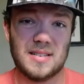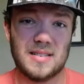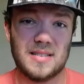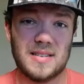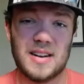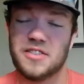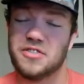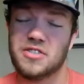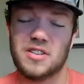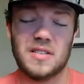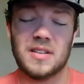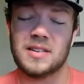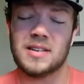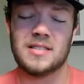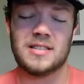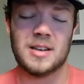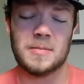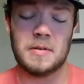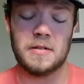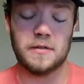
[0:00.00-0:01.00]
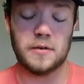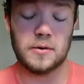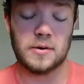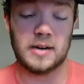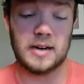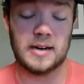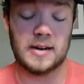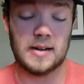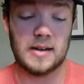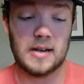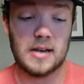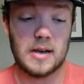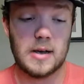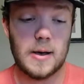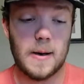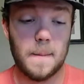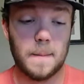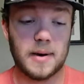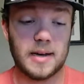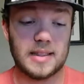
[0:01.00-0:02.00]
I should have looked this up beforehand.
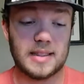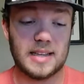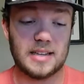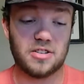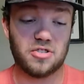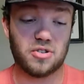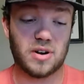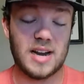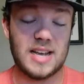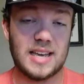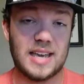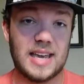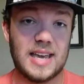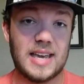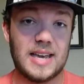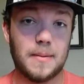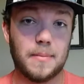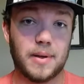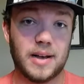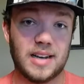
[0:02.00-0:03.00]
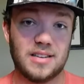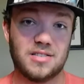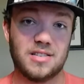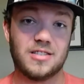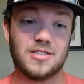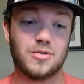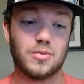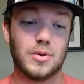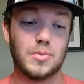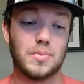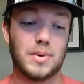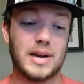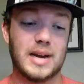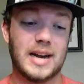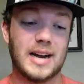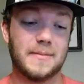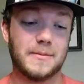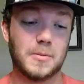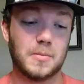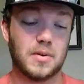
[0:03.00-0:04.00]
But the Strike King plastic swim bait,
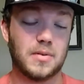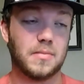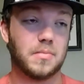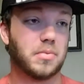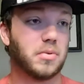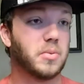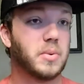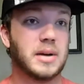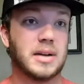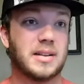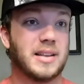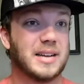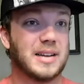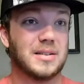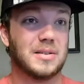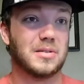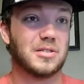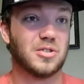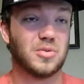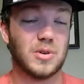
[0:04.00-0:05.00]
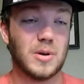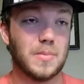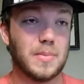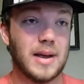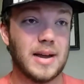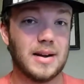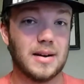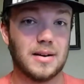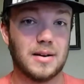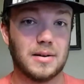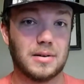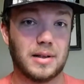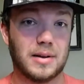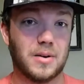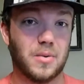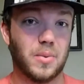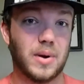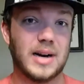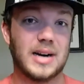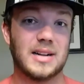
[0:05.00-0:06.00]
I remember throwing it like a little swim bait hook, like a
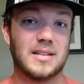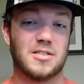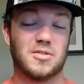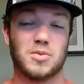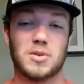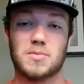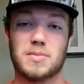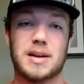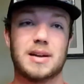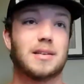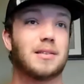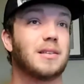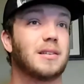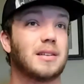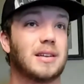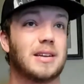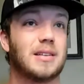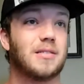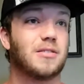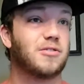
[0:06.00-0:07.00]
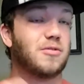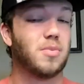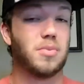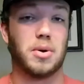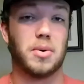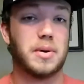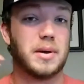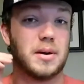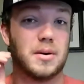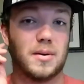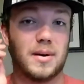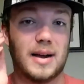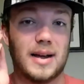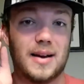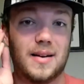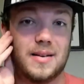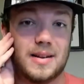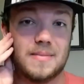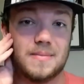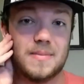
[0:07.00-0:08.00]
weighted swim bait hook, and just throwing it
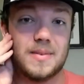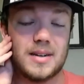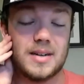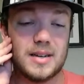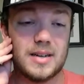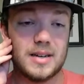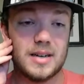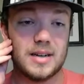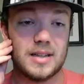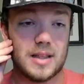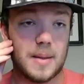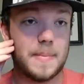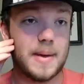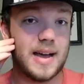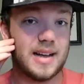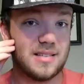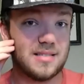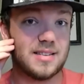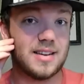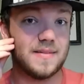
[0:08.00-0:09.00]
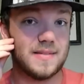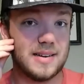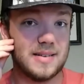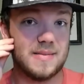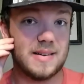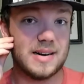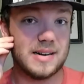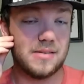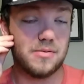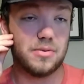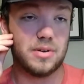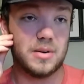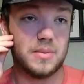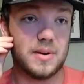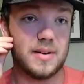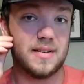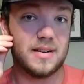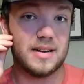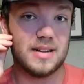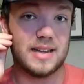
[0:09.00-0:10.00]
around. And the bass loved it. I did really
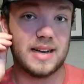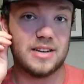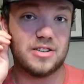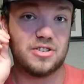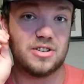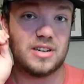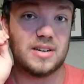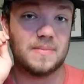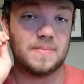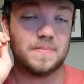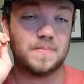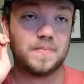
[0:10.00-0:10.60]
well on it last year.